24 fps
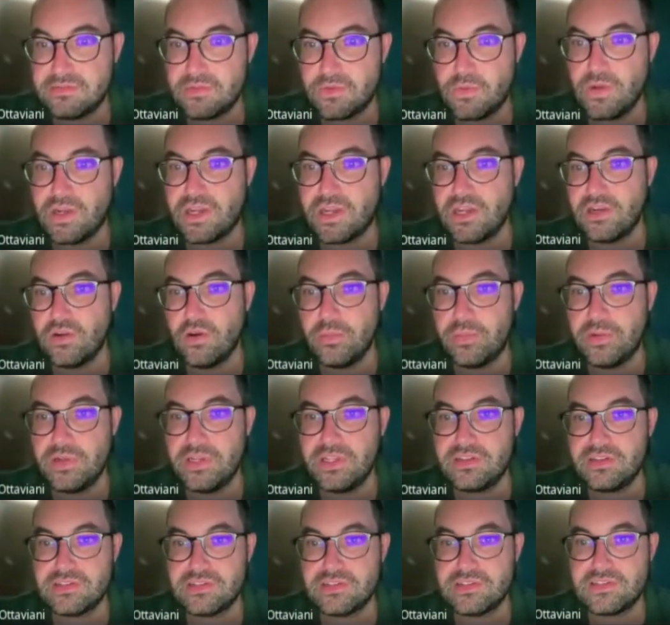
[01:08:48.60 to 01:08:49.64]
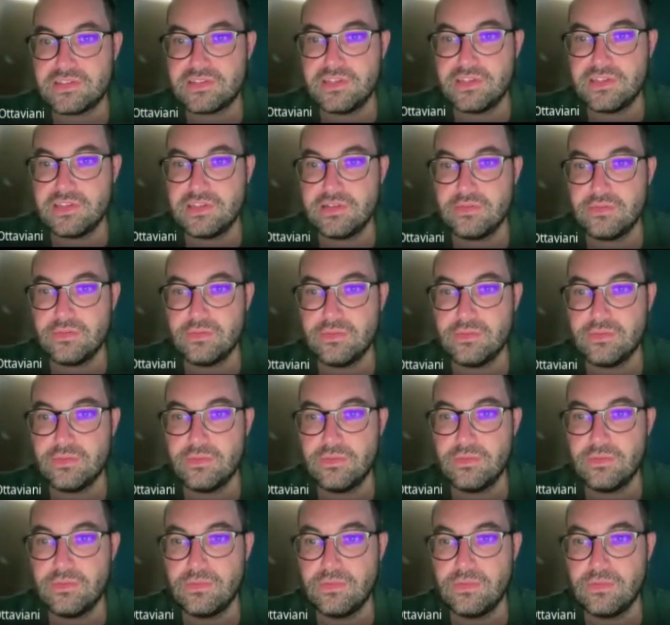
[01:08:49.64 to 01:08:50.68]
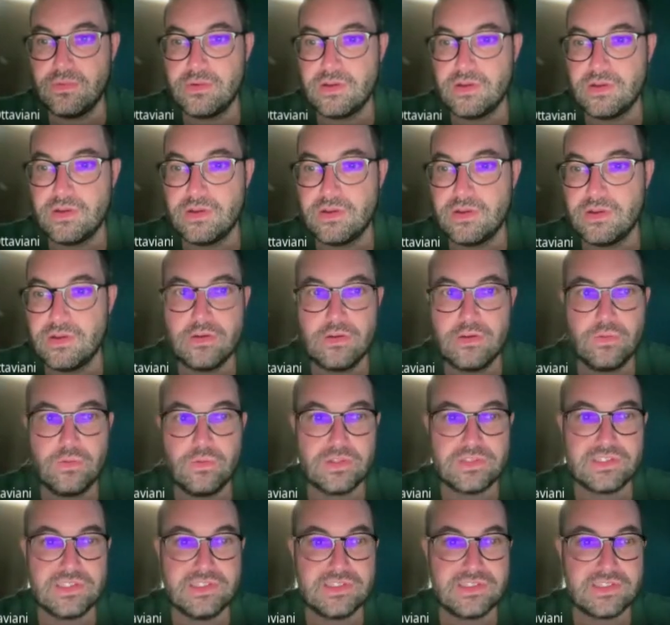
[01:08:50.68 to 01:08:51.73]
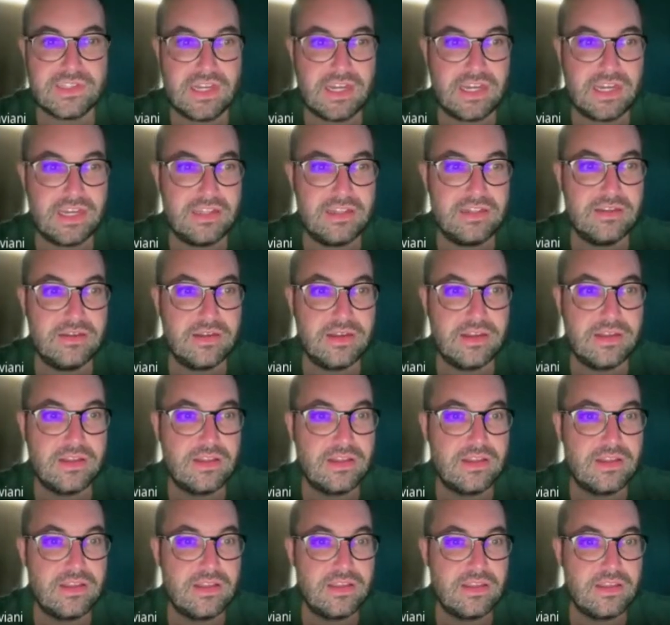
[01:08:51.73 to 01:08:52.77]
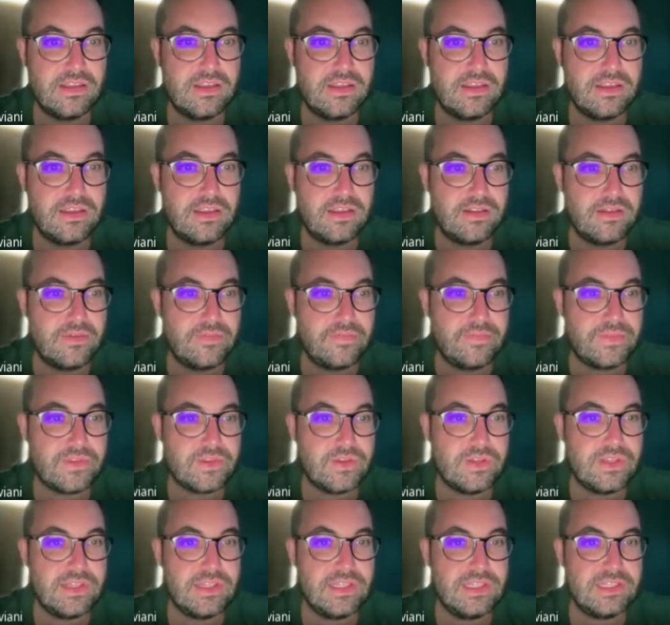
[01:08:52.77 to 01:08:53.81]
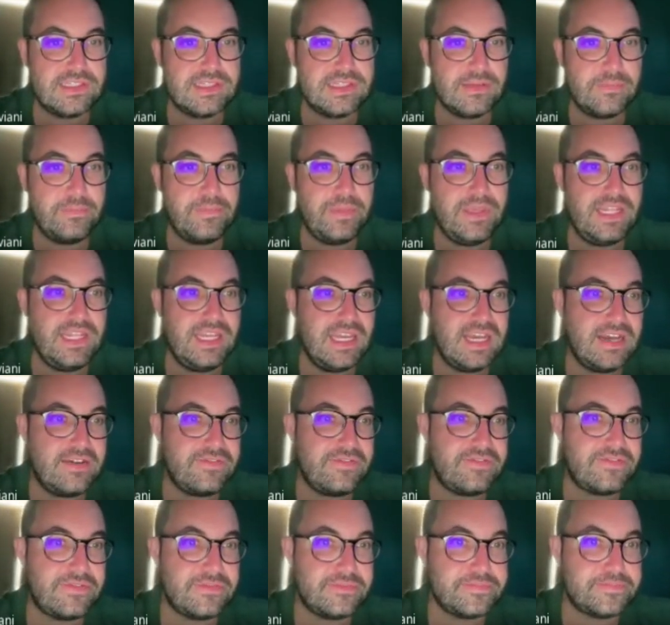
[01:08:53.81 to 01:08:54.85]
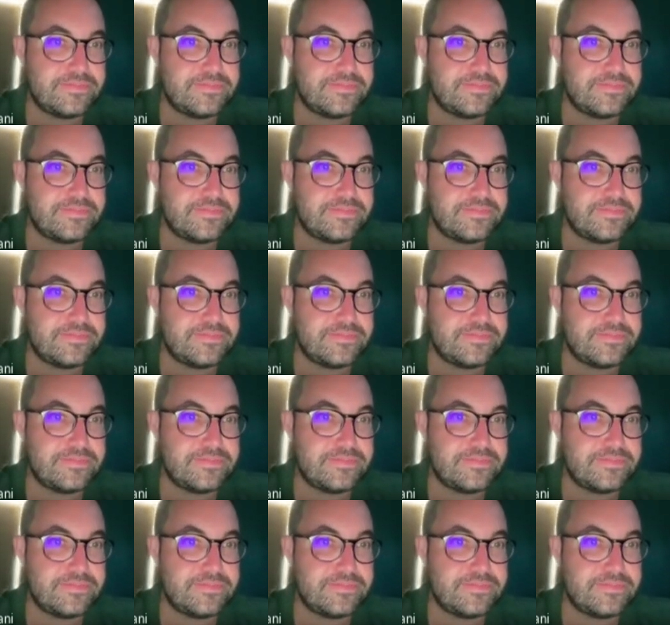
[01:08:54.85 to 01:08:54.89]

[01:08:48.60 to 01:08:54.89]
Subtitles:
We can open it and see what's inside. So it's a PDF.